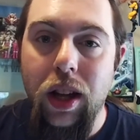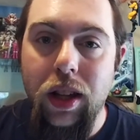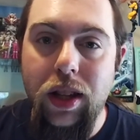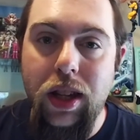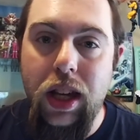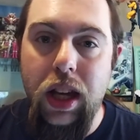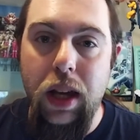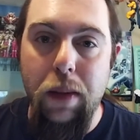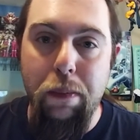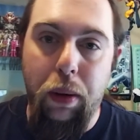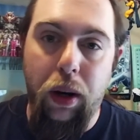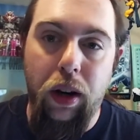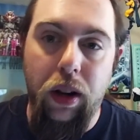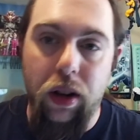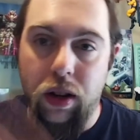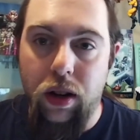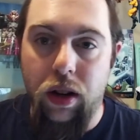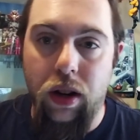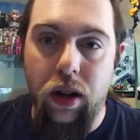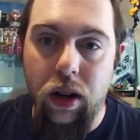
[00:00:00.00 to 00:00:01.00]
keep
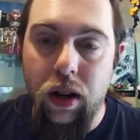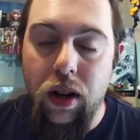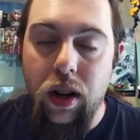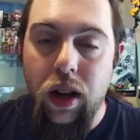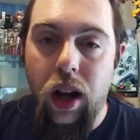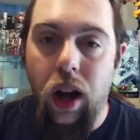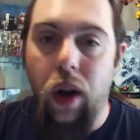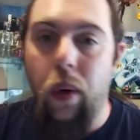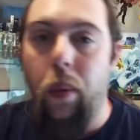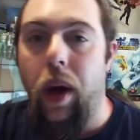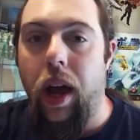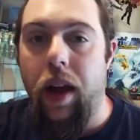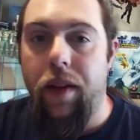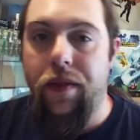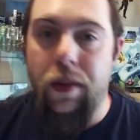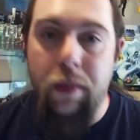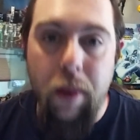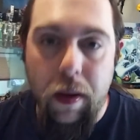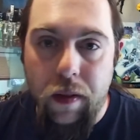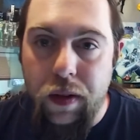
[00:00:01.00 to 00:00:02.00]
her away
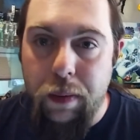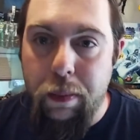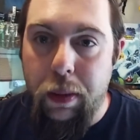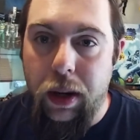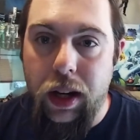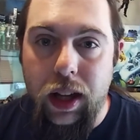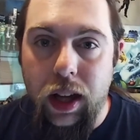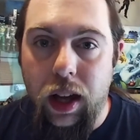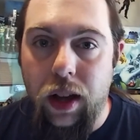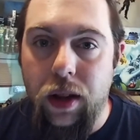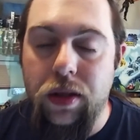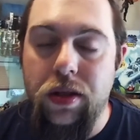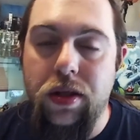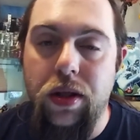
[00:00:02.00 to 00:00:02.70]
from everybody else.